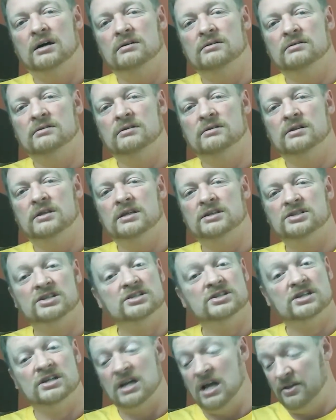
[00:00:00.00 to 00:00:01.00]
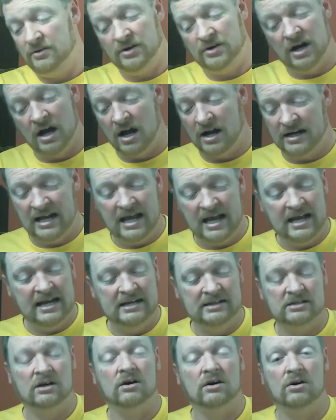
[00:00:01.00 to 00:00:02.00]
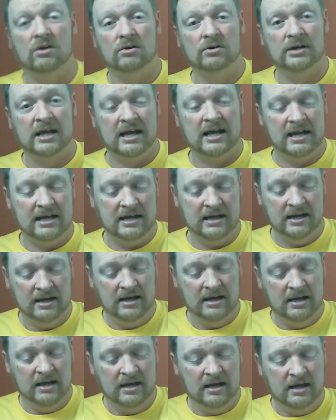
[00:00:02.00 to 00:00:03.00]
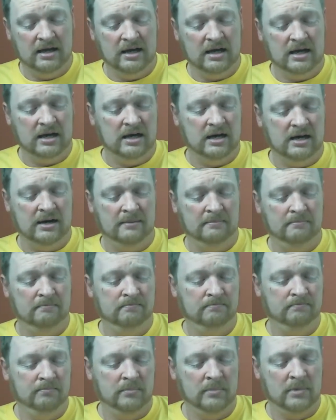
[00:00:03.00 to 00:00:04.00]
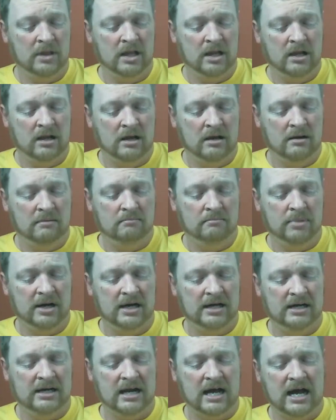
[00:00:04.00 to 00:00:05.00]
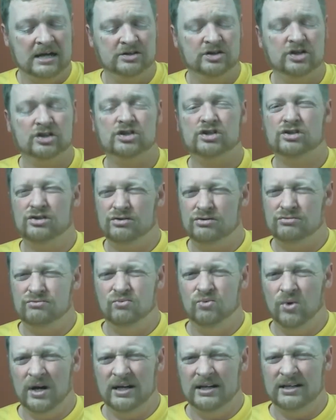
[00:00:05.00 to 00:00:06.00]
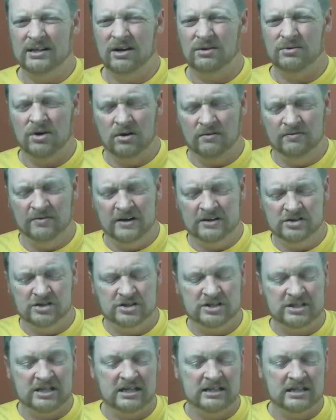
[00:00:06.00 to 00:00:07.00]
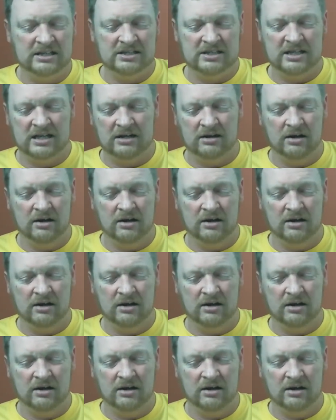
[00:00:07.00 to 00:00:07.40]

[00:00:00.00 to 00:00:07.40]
This is another 9.8 all day. But I just really don't know if I should send this in or